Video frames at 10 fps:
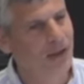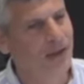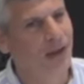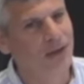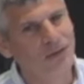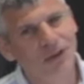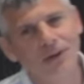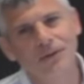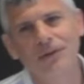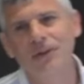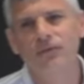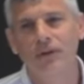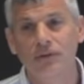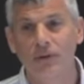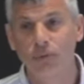I discovered and
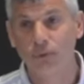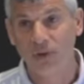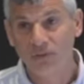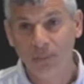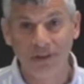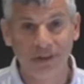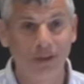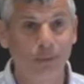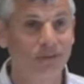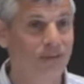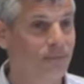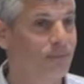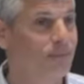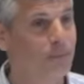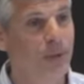fell in love with Grease Monkey, which,
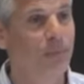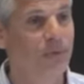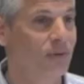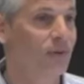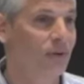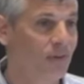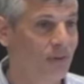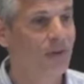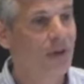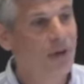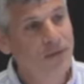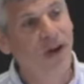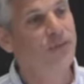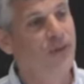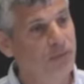if people don't know, it's a
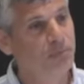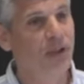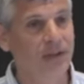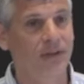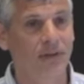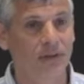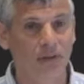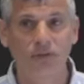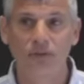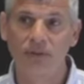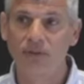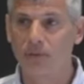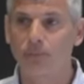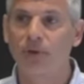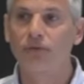Firefox plugin that lets you do
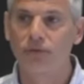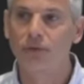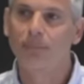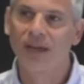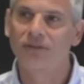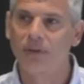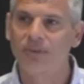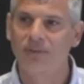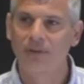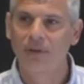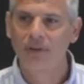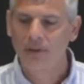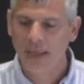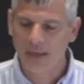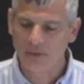these in-browser mashups.
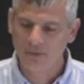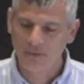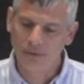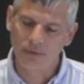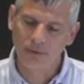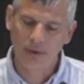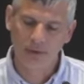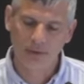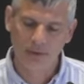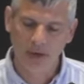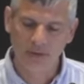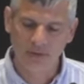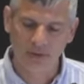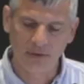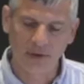And so
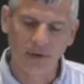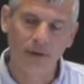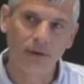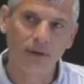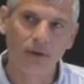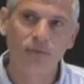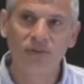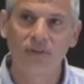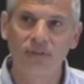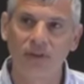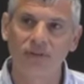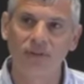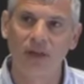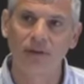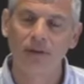I did a version of
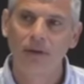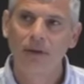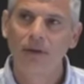this that